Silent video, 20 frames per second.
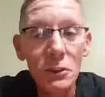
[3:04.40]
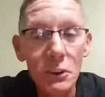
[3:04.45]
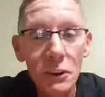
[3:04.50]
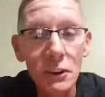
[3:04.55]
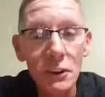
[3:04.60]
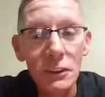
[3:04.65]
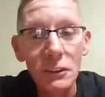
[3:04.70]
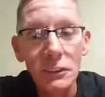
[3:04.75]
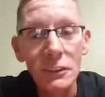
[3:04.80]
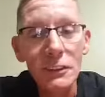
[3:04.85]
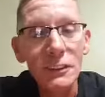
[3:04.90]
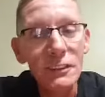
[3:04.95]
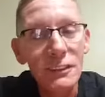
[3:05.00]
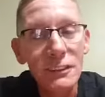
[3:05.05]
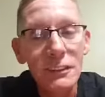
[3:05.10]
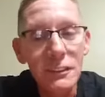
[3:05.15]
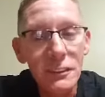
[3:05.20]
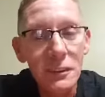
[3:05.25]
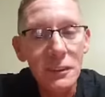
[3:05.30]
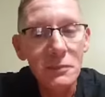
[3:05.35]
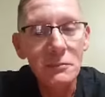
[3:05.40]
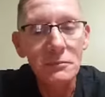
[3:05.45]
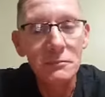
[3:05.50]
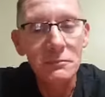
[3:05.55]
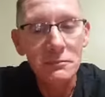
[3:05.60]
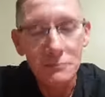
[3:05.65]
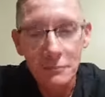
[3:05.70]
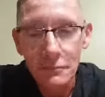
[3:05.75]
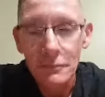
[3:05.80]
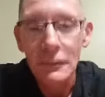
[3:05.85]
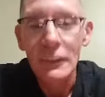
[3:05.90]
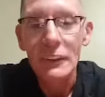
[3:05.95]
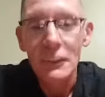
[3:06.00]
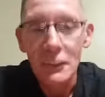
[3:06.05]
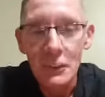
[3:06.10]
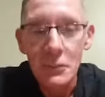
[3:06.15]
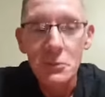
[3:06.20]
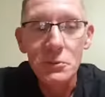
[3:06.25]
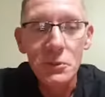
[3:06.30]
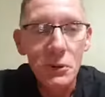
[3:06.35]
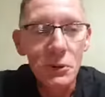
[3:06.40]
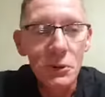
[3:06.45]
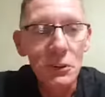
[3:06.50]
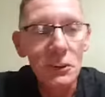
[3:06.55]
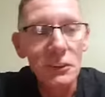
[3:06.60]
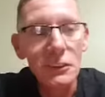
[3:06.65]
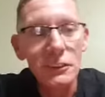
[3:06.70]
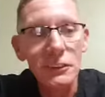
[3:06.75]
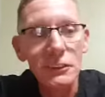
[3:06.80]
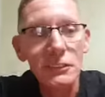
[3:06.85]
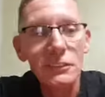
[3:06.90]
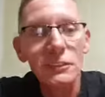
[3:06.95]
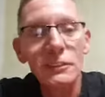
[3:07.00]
good. I'm real good.